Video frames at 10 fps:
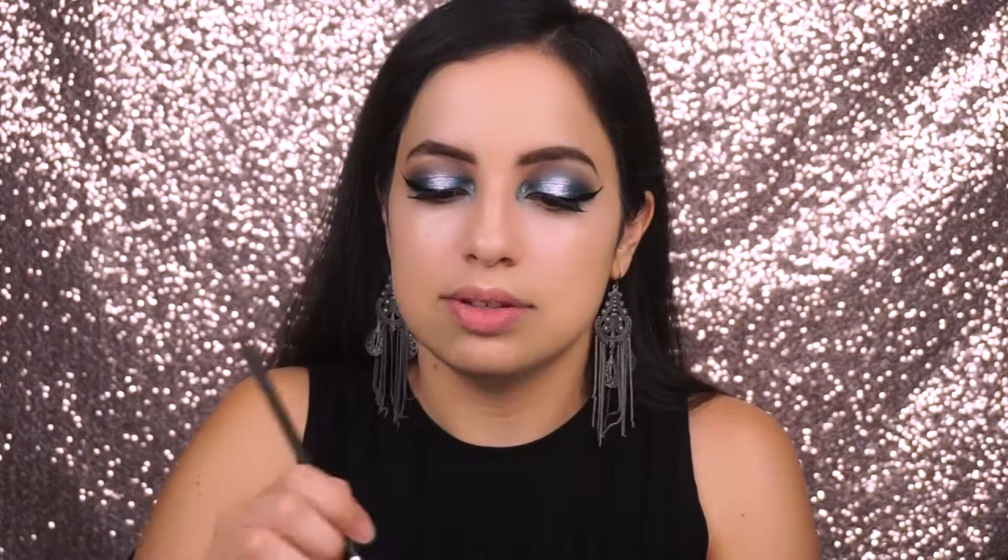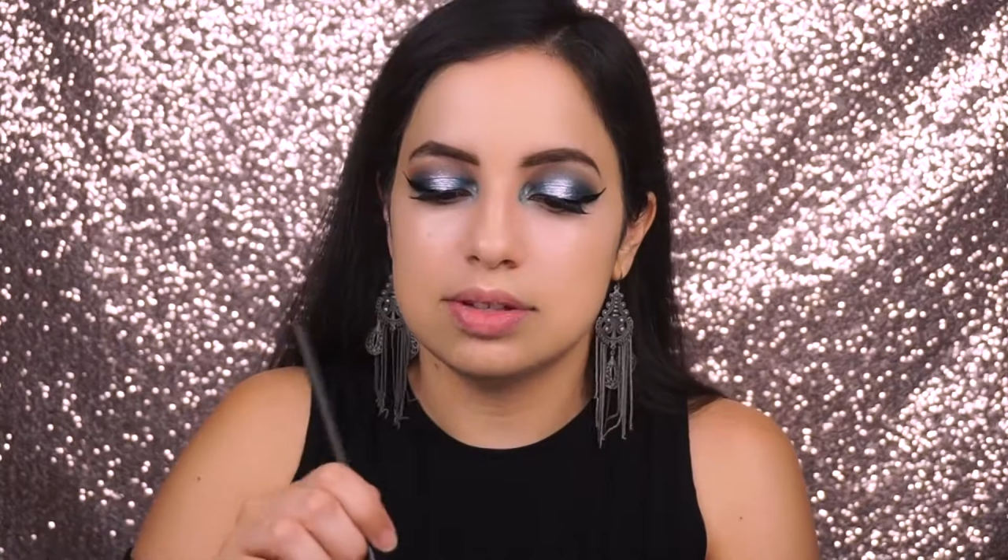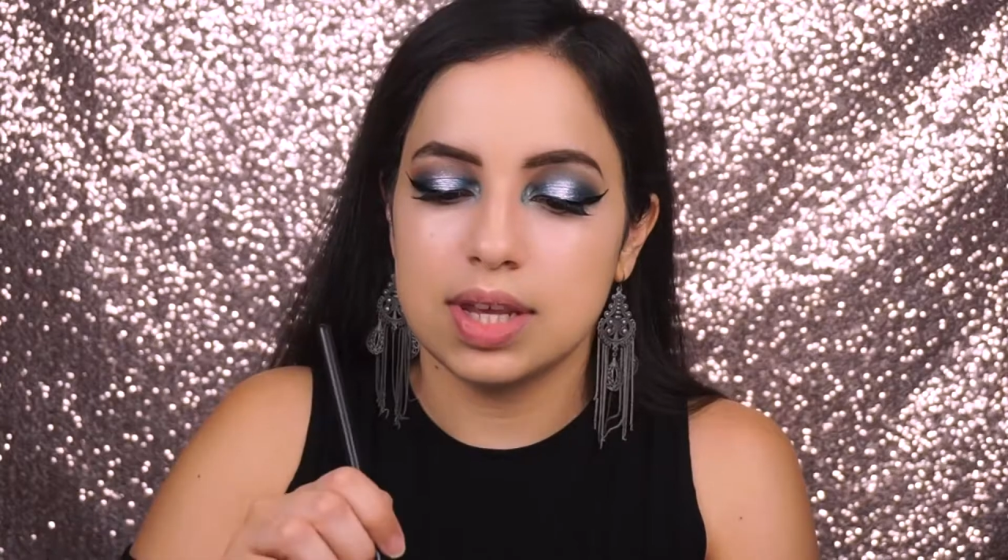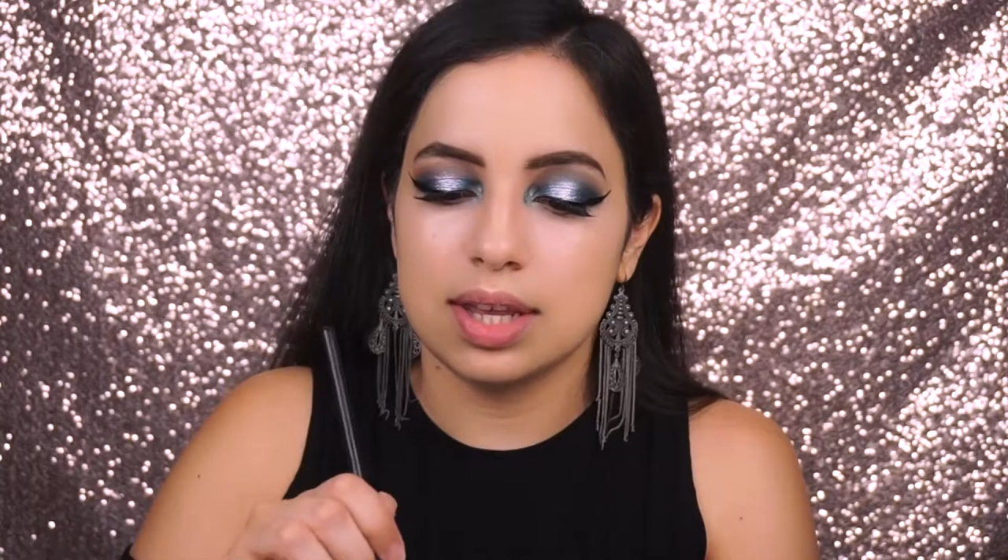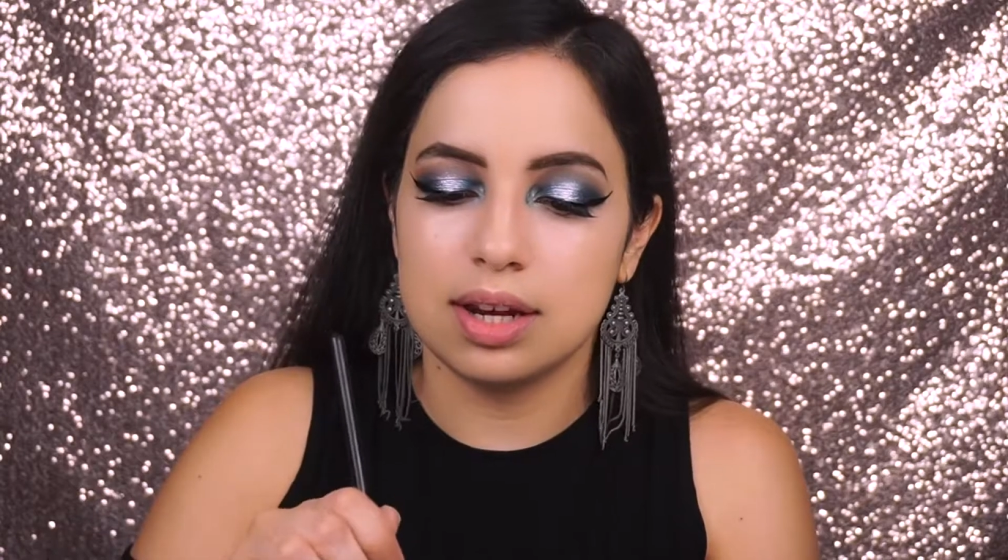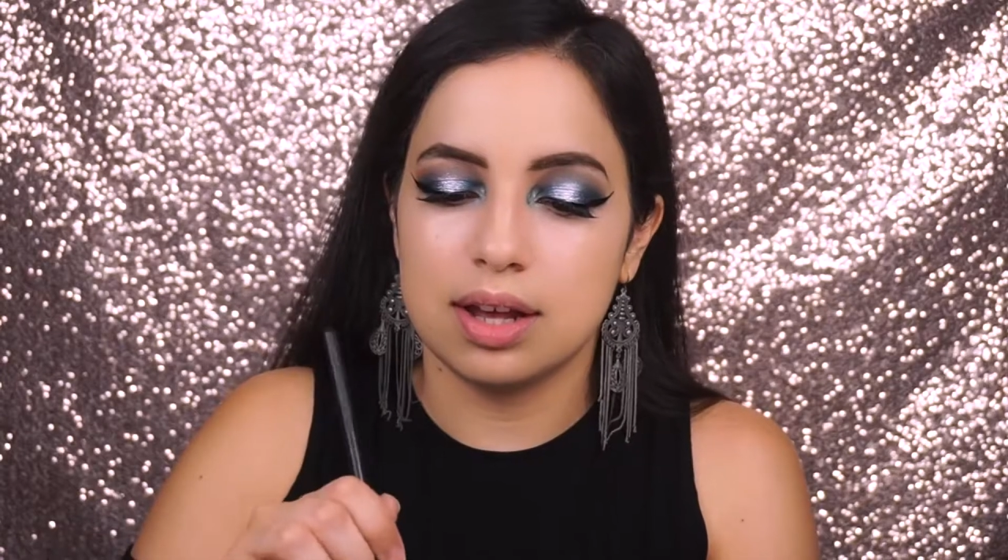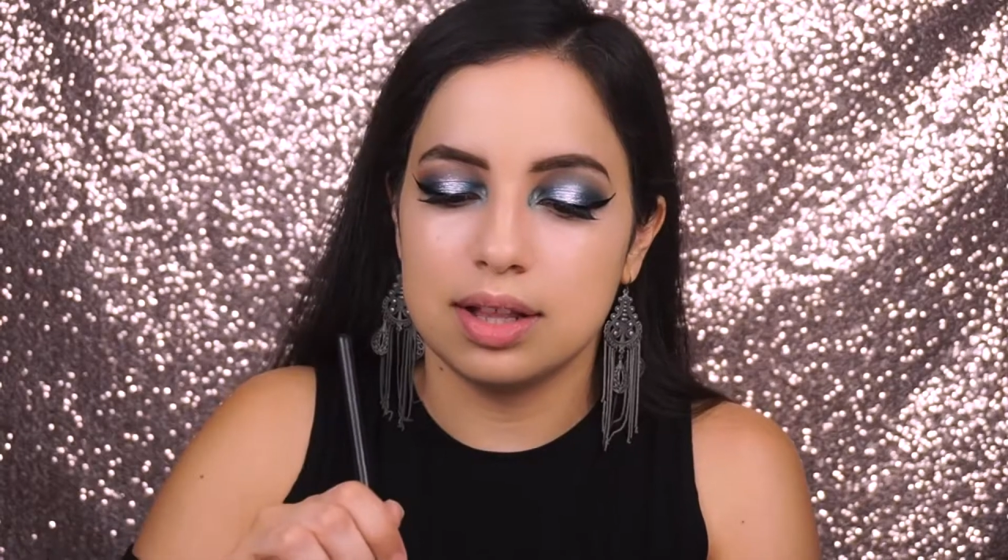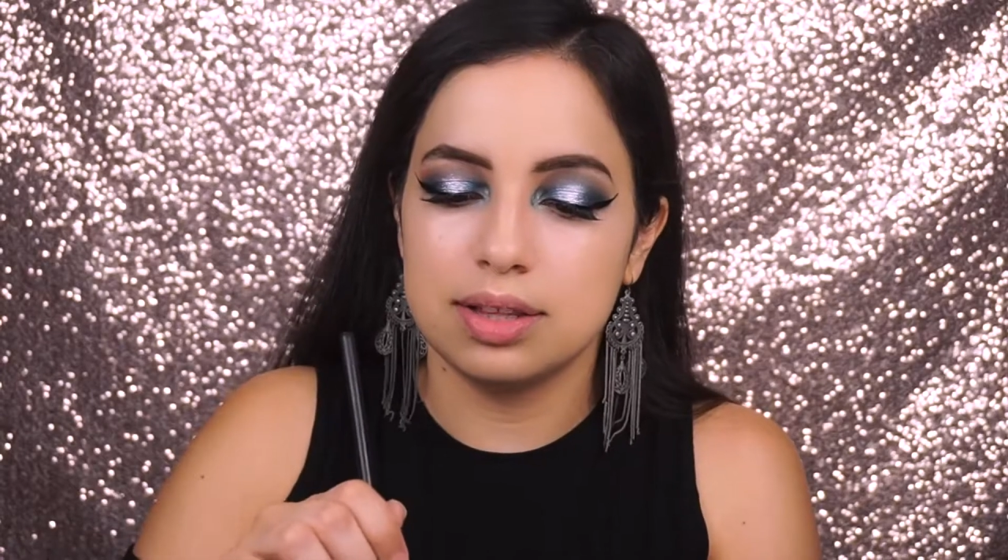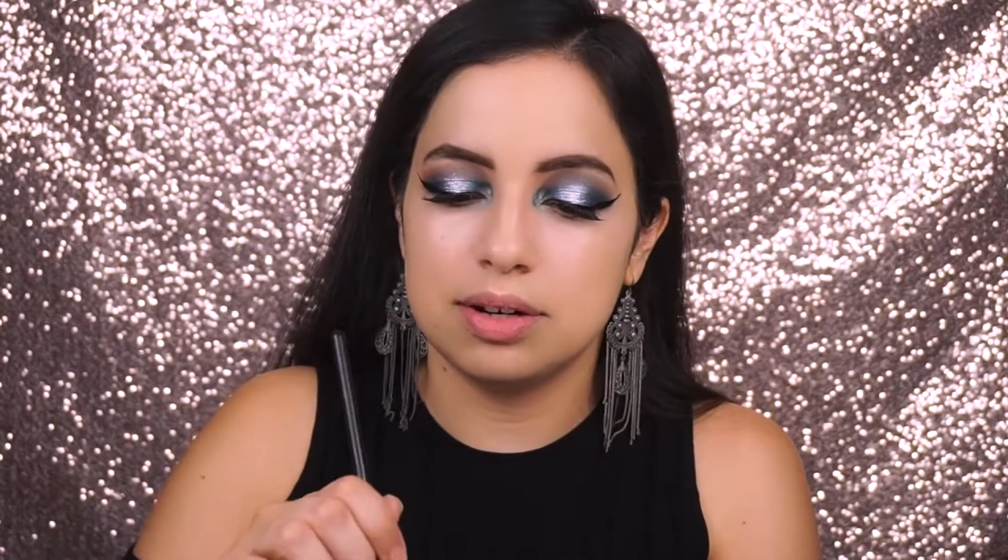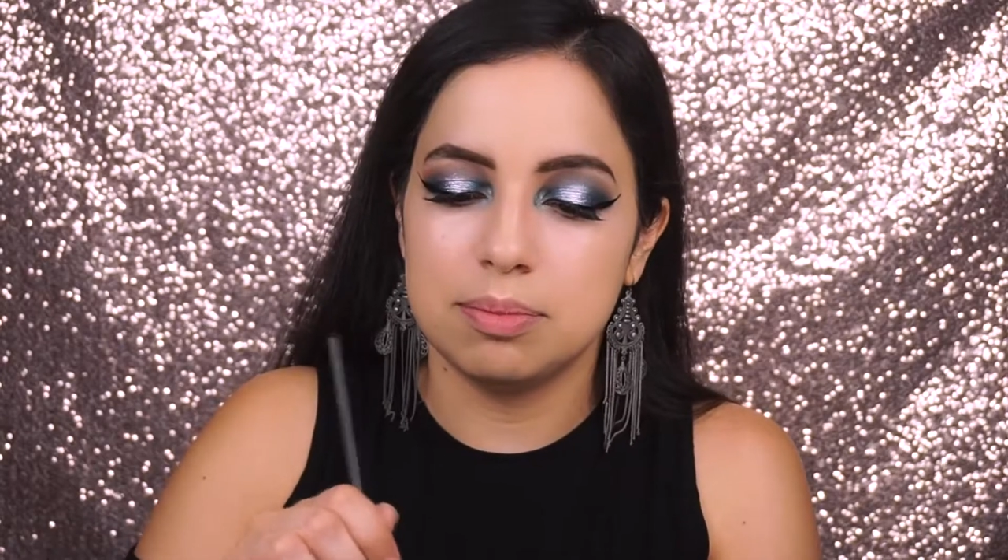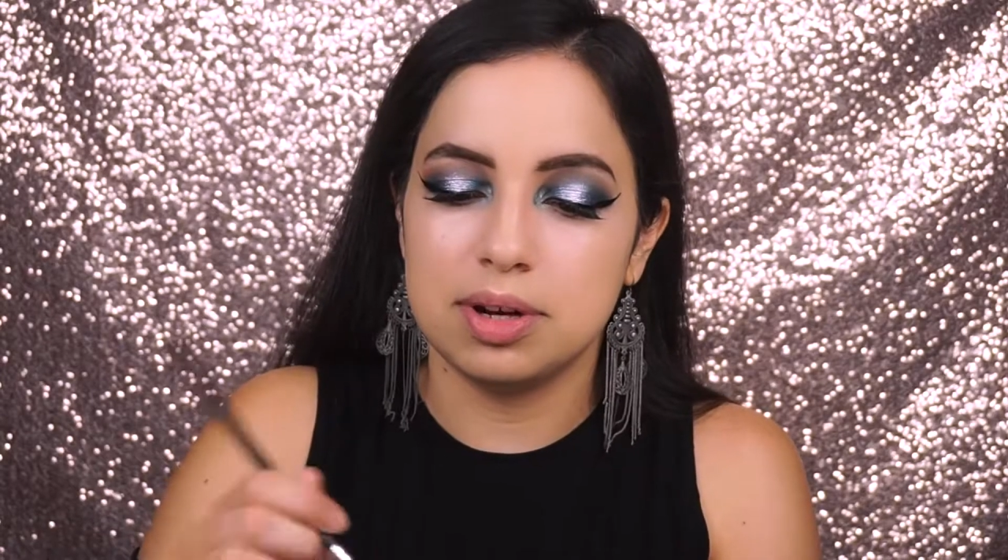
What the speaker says: So taking a little